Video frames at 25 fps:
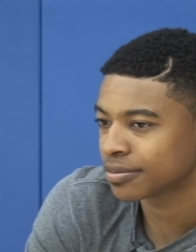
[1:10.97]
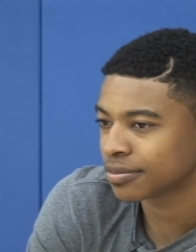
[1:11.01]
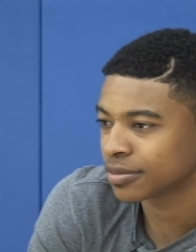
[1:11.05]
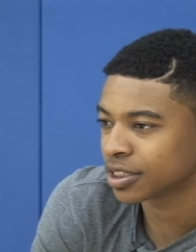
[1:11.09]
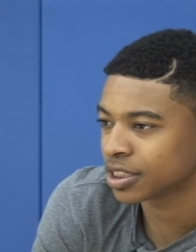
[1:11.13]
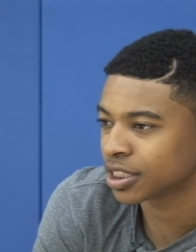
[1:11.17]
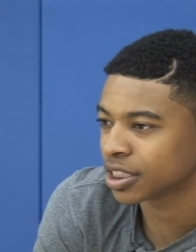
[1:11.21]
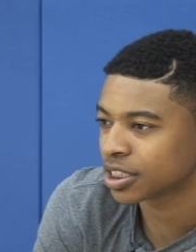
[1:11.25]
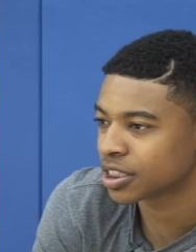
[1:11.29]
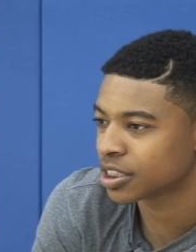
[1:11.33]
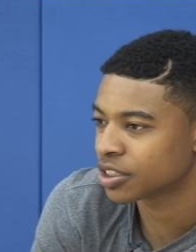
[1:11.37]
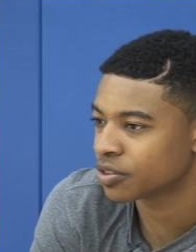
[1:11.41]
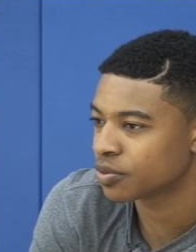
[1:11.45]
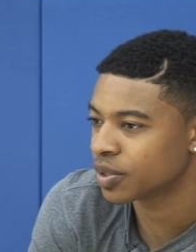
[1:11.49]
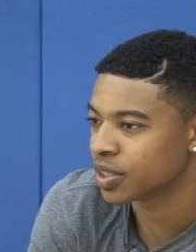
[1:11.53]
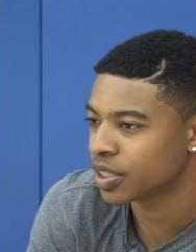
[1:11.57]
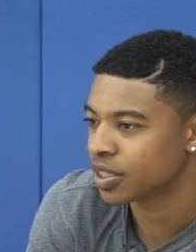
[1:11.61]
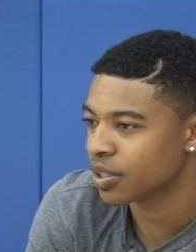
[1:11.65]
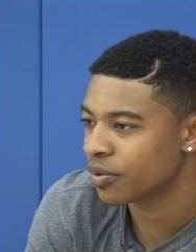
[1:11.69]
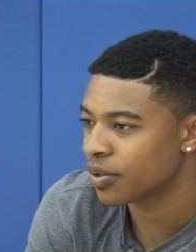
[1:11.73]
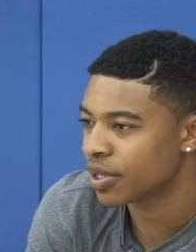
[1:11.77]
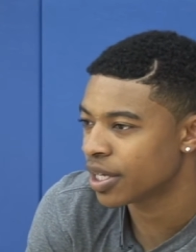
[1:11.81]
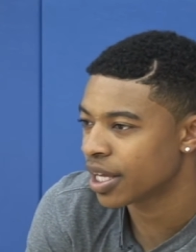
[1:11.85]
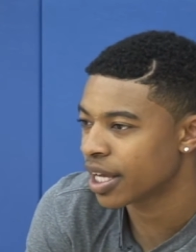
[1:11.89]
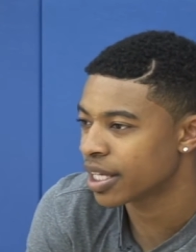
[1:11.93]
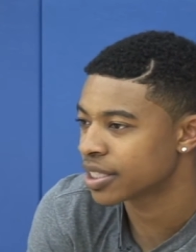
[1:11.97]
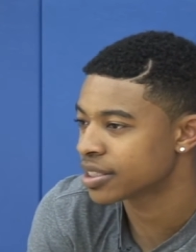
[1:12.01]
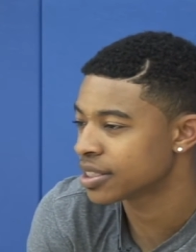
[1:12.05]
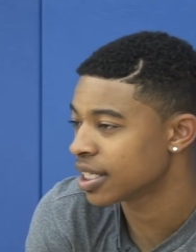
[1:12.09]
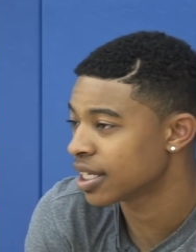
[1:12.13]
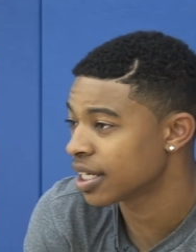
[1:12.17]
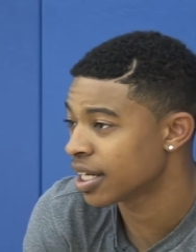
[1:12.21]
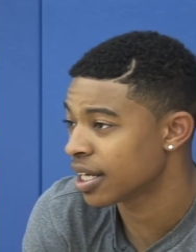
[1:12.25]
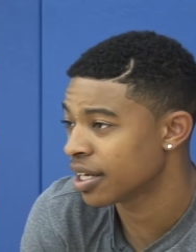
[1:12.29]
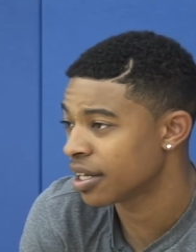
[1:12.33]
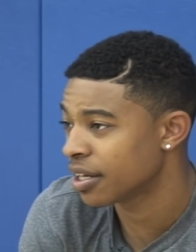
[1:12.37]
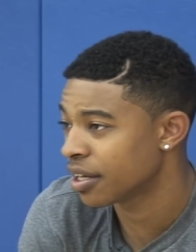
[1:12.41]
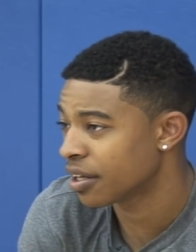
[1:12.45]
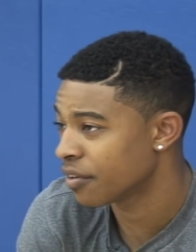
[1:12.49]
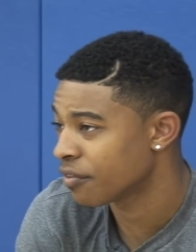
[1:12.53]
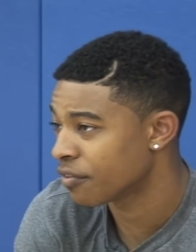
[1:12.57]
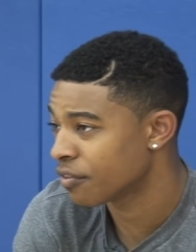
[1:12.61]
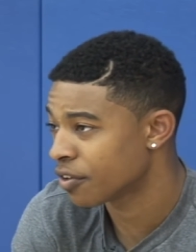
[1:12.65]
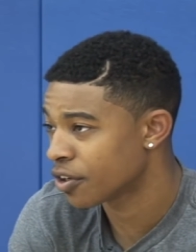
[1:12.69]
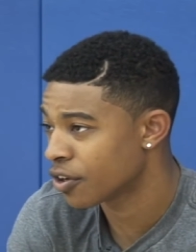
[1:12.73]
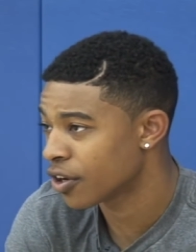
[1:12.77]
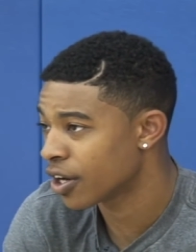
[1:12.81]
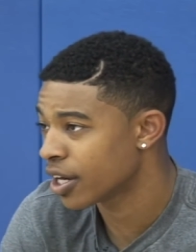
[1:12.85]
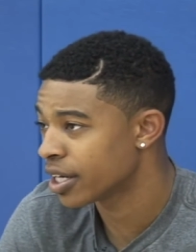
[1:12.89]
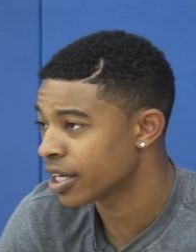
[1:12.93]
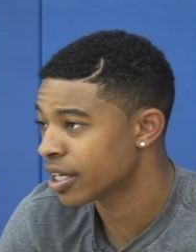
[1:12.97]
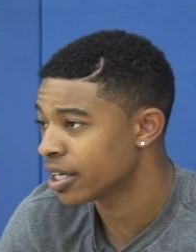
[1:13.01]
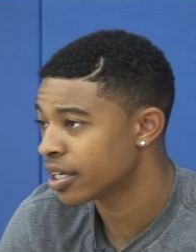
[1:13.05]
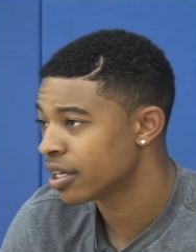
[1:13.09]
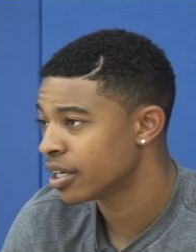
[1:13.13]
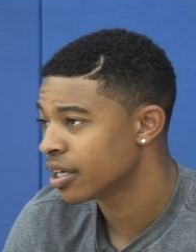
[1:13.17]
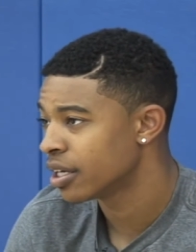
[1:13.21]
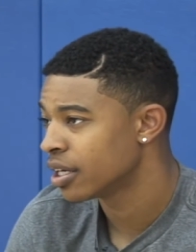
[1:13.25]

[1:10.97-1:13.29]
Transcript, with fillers: It's just we we can't take anything for granted.